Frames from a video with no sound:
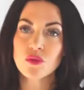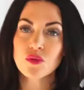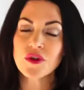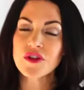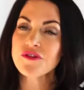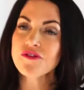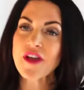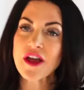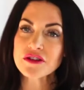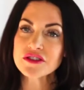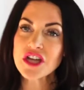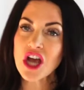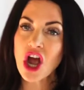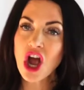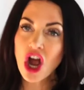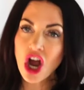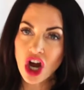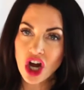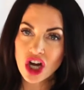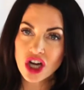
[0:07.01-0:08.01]
we found it
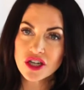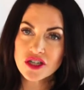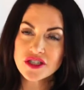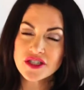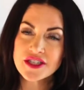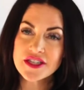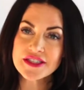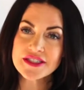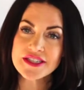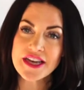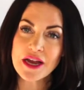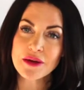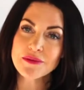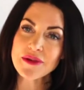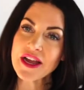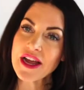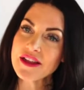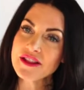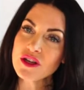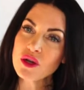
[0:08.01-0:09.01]
hard to stand
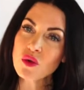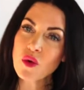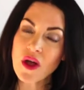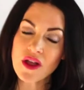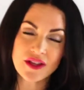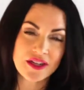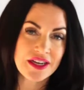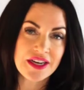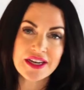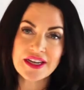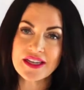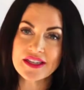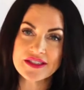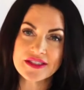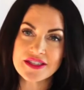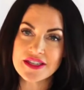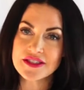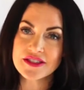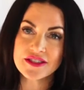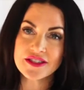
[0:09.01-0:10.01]
behind the quality and
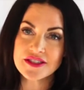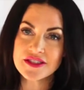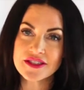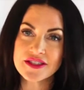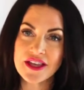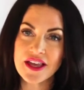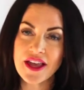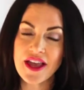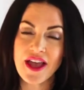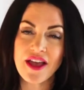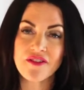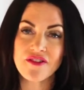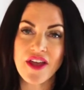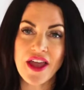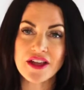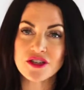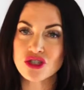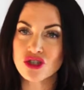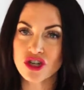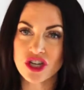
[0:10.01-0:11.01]
consistency of
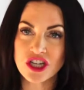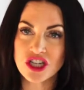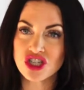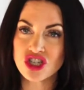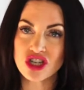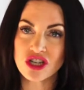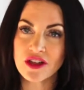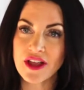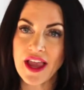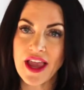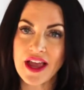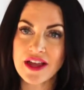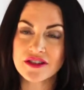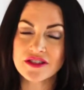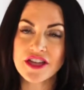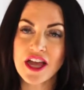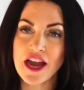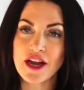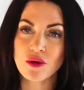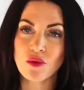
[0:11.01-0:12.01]
a traditional
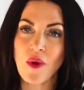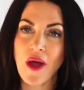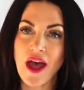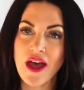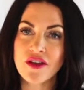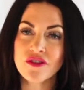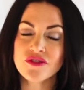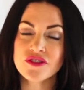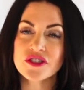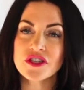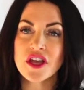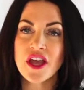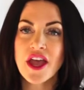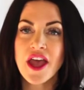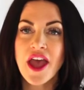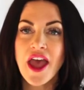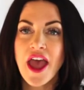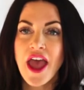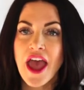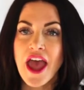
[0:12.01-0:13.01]
hand-tied weft,
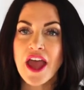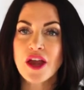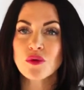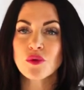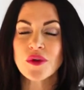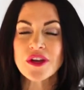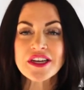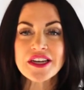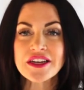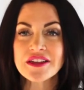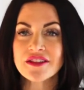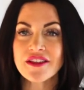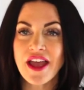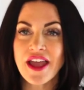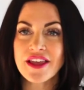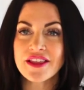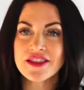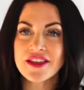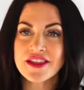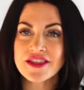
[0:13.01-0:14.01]
and we didn't
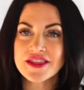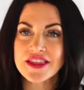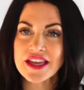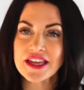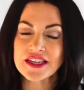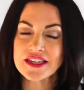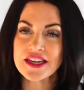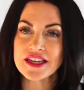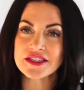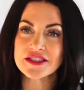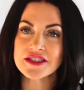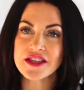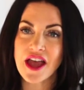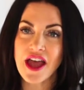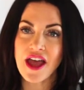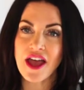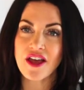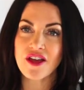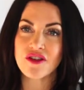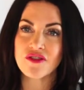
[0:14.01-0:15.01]
like the thickness
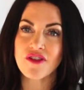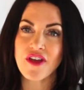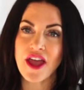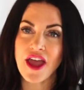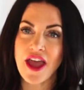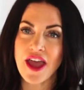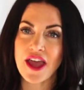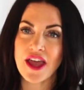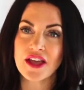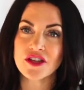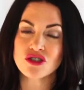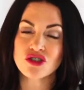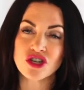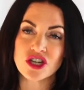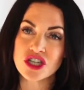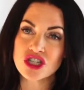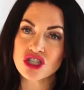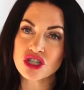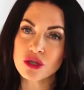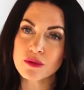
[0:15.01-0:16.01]
of a
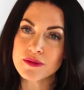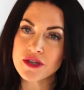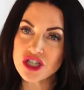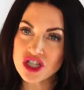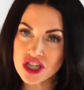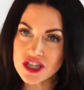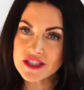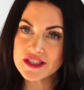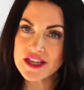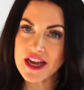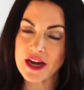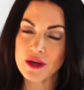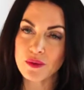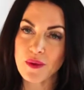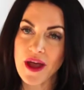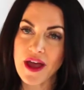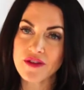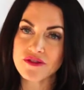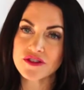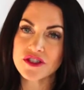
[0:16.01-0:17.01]
traditional machine-tied
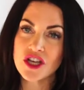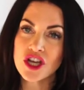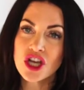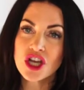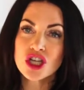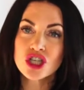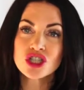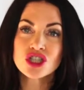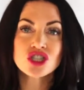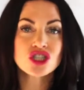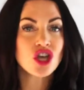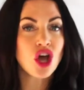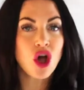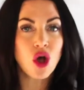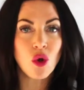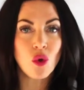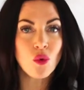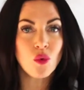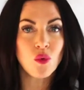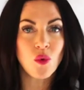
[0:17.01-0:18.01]
weft.
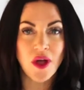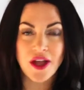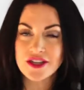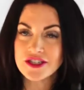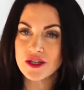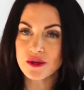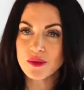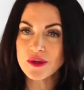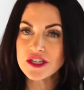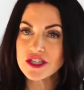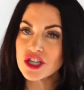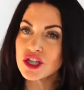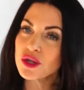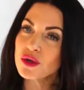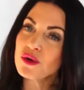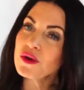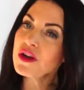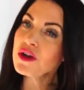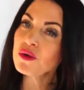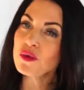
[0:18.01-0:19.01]
So what did we
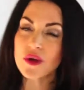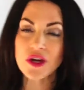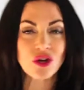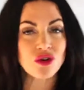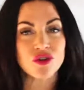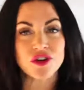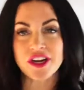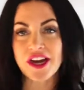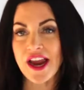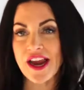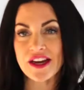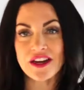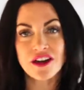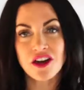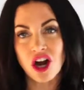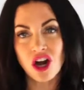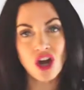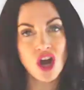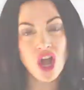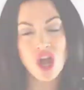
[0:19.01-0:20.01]
do? We
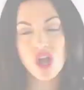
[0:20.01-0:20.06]
created our